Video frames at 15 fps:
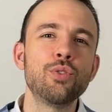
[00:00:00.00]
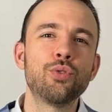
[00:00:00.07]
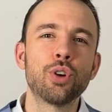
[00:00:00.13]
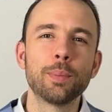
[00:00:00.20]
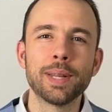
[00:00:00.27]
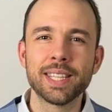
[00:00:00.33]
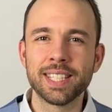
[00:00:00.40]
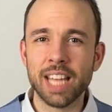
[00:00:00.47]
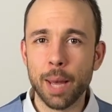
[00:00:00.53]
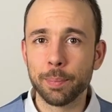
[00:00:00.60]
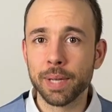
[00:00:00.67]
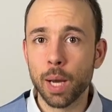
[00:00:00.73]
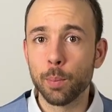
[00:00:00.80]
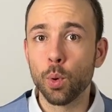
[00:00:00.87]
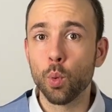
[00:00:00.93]
from the step
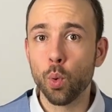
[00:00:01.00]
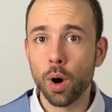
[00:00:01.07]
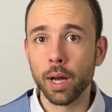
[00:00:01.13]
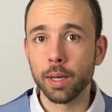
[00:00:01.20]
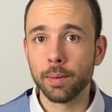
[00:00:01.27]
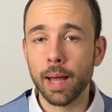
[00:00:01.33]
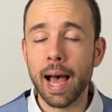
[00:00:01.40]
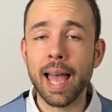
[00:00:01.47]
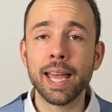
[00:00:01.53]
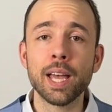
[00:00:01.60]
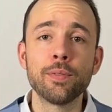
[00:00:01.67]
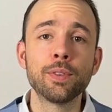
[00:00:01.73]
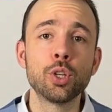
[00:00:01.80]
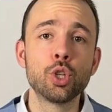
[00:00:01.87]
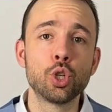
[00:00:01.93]
number 1. I
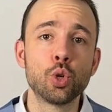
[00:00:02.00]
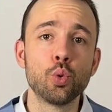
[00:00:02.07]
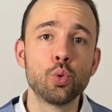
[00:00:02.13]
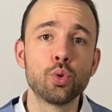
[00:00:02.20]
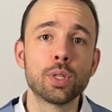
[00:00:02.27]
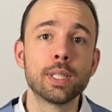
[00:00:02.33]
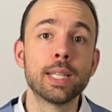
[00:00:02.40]
have to choose